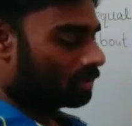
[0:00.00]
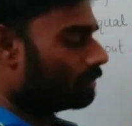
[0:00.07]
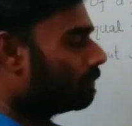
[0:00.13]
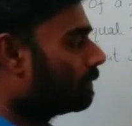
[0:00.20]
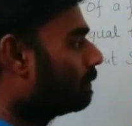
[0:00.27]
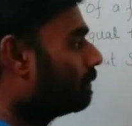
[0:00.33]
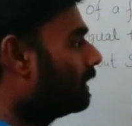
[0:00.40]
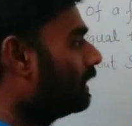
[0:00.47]
The
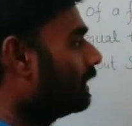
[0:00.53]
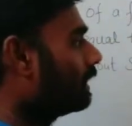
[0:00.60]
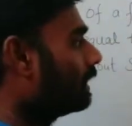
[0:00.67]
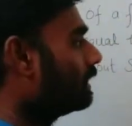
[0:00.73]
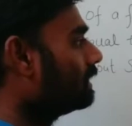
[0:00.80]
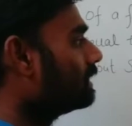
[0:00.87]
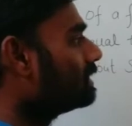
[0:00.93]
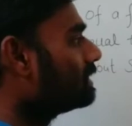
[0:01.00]

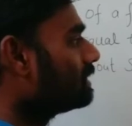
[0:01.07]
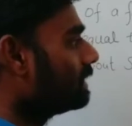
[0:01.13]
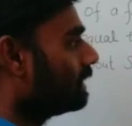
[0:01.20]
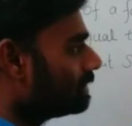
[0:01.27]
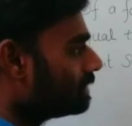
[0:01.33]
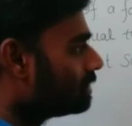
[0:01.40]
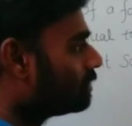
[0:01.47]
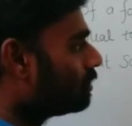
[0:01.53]
perpendicular
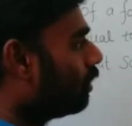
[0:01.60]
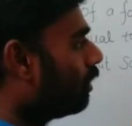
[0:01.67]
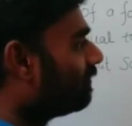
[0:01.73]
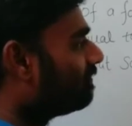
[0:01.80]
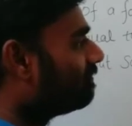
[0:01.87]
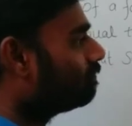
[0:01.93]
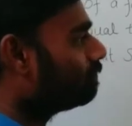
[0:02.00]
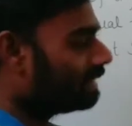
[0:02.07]
distance
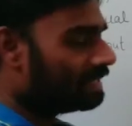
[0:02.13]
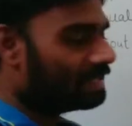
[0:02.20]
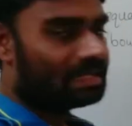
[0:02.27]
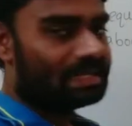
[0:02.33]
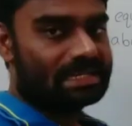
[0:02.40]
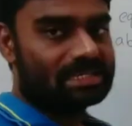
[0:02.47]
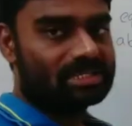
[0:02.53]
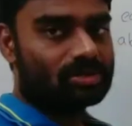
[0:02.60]
of
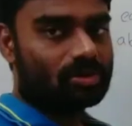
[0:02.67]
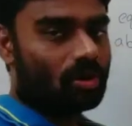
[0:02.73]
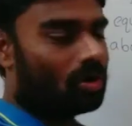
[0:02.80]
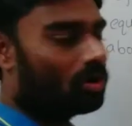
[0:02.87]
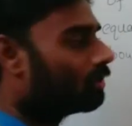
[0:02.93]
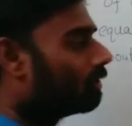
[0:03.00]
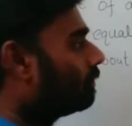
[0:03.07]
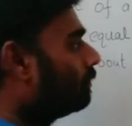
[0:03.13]
P is
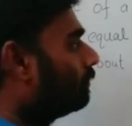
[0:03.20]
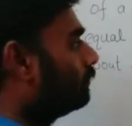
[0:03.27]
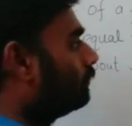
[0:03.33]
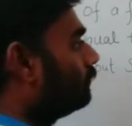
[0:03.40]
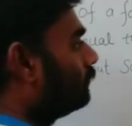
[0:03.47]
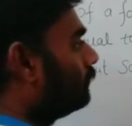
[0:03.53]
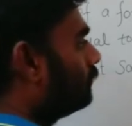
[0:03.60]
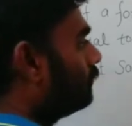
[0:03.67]
R.
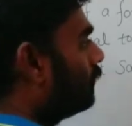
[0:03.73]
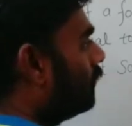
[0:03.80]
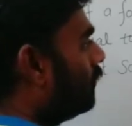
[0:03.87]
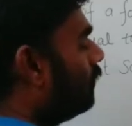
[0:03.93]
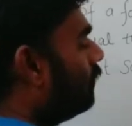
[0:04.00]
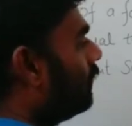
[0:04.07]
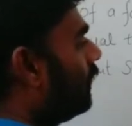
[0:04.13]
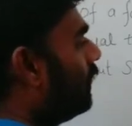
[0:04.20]

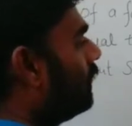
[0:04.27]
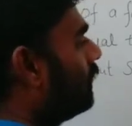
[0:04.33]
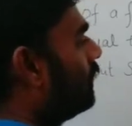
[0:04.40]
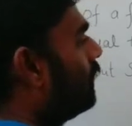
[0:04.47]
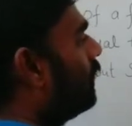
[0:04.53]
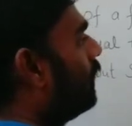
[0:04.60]
Okay,